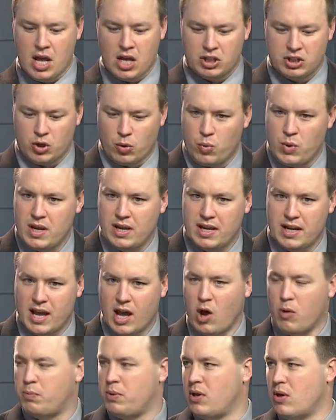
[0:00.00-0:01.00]
so we can
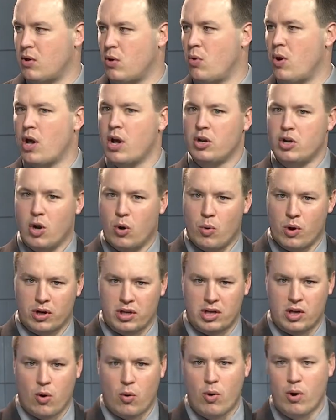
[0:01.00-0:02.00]
help you know where
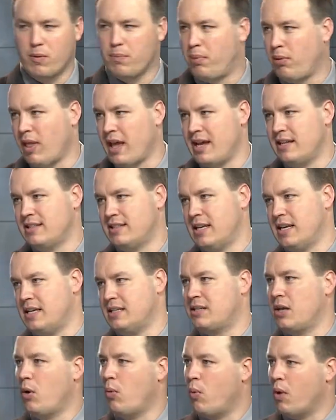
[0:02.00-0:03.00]
your place
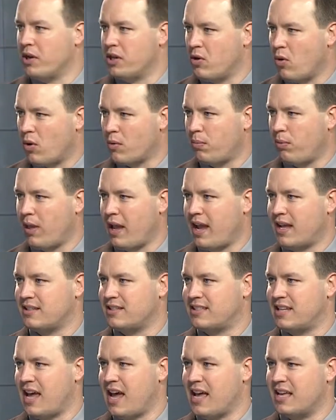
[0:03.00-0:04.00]
is, what your plan
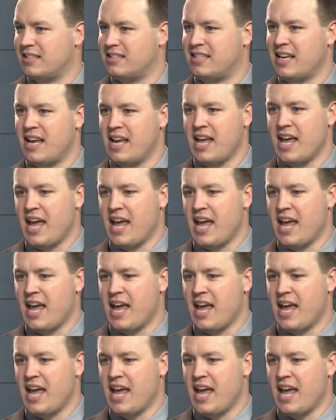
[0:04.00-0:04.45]
says,